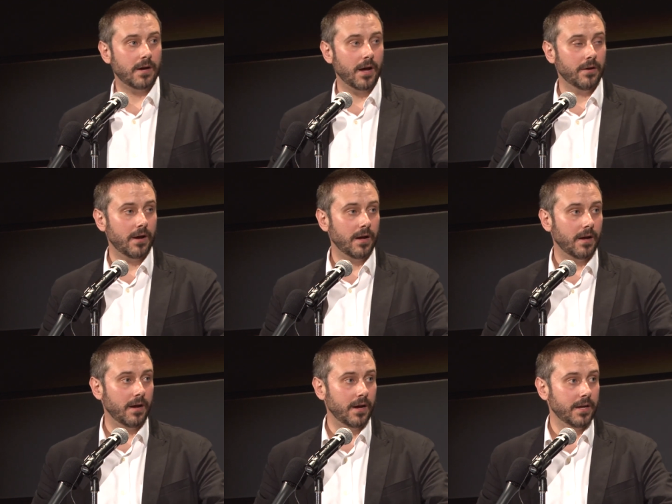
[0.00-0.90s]
on, um,
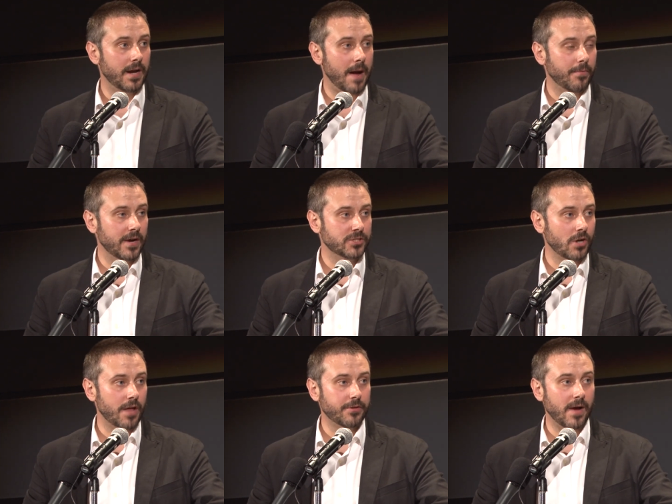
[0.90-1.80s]
uh, in an operation
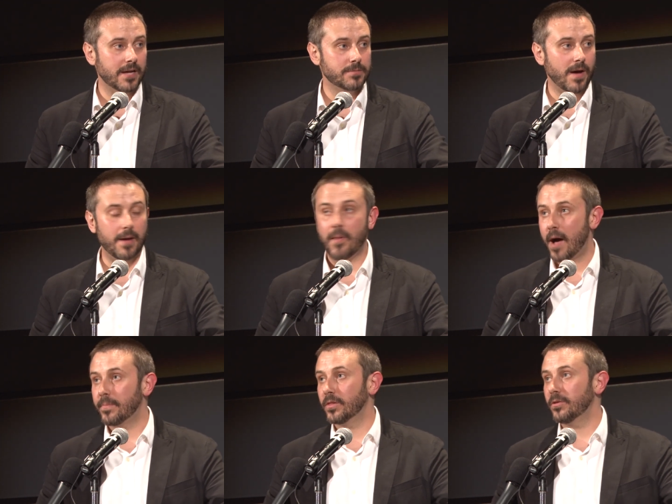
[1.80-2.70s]
authorized by a
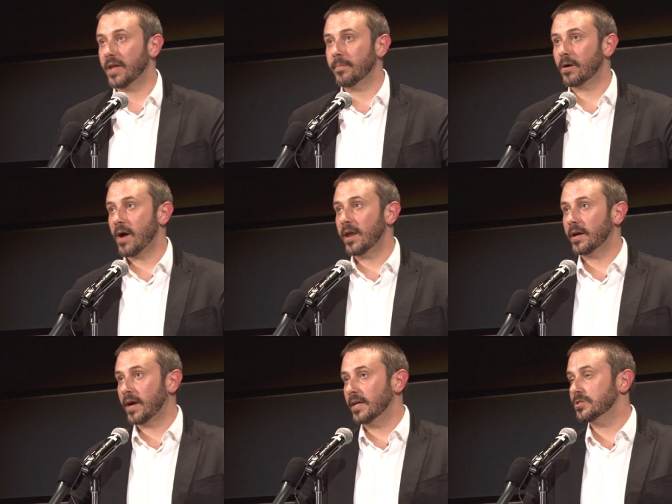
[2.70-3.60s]
popular
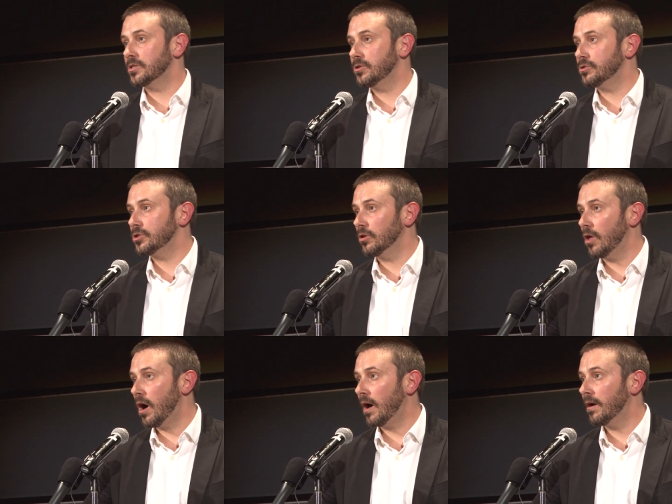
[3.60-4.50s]
democratic constitutional
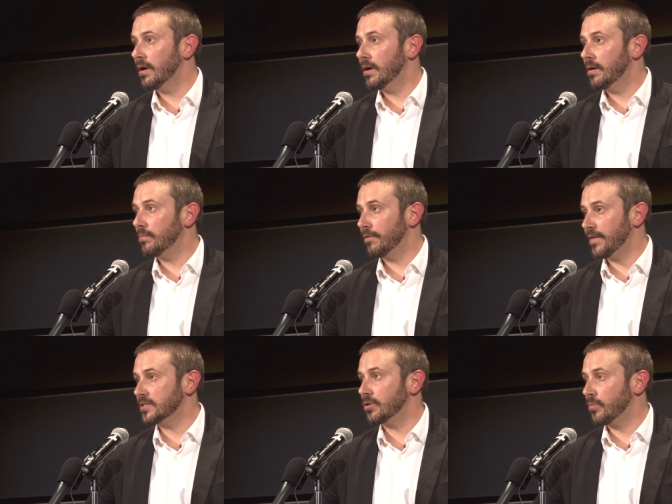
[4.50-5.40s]
law
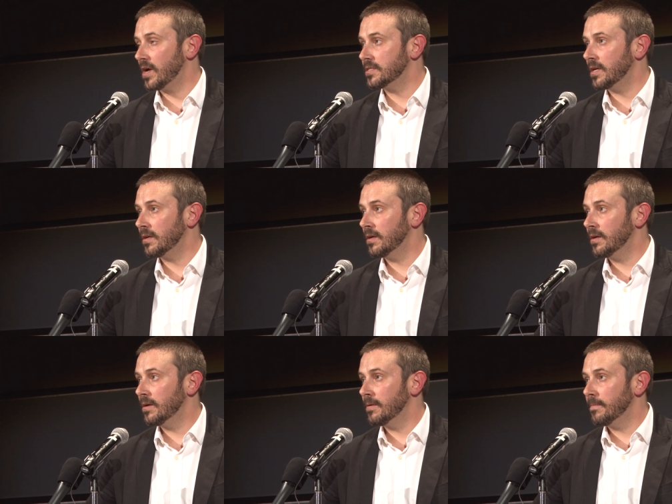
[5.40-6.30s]
professor president.
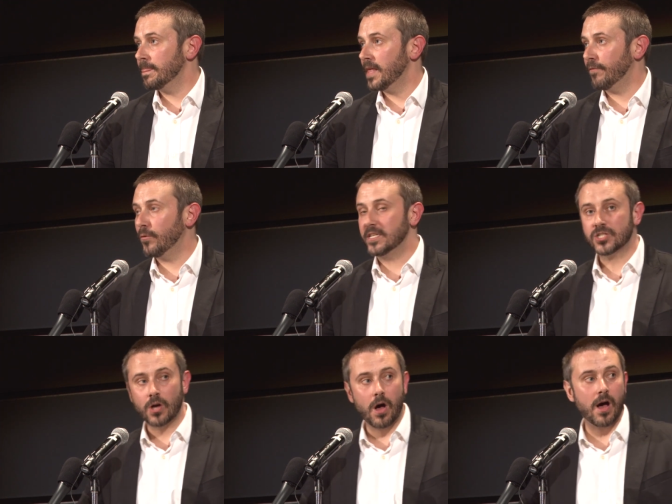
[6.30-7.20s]
If we
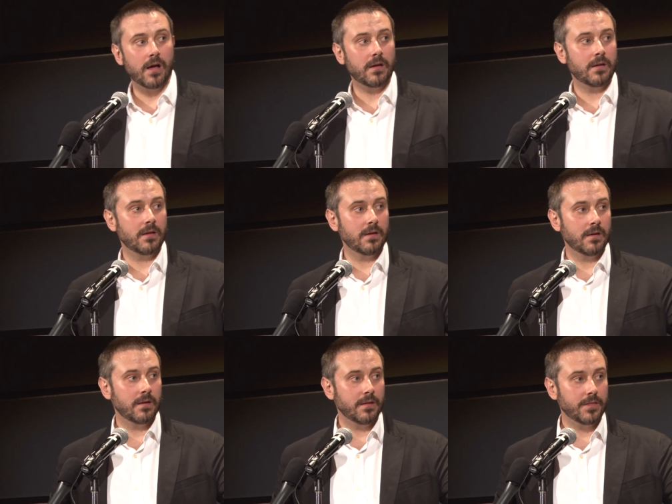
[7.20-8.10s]
saw
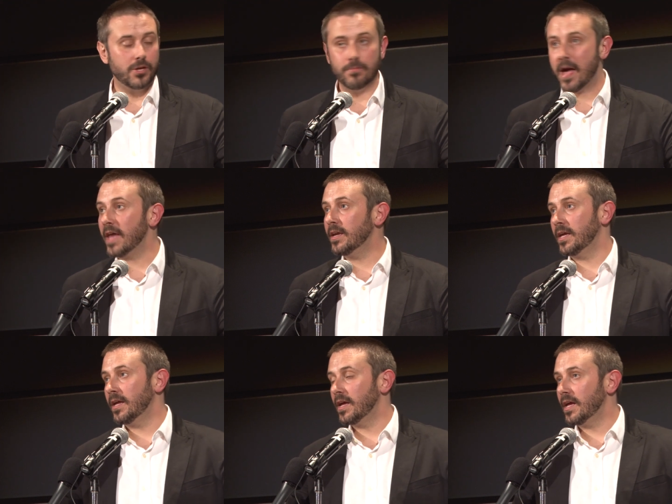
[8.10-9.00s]
the
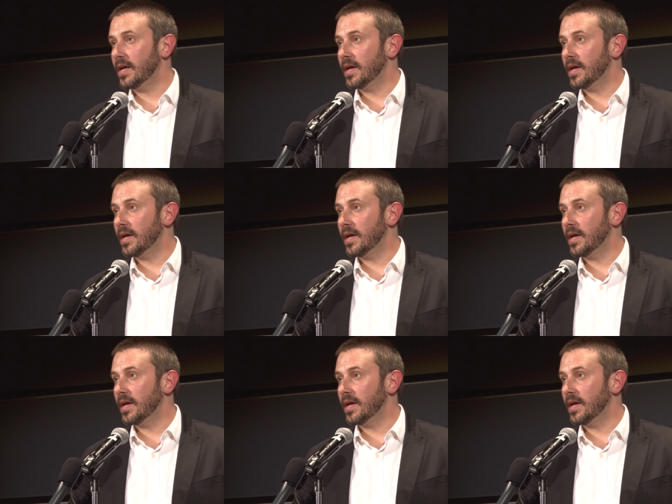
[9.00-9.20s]
humanity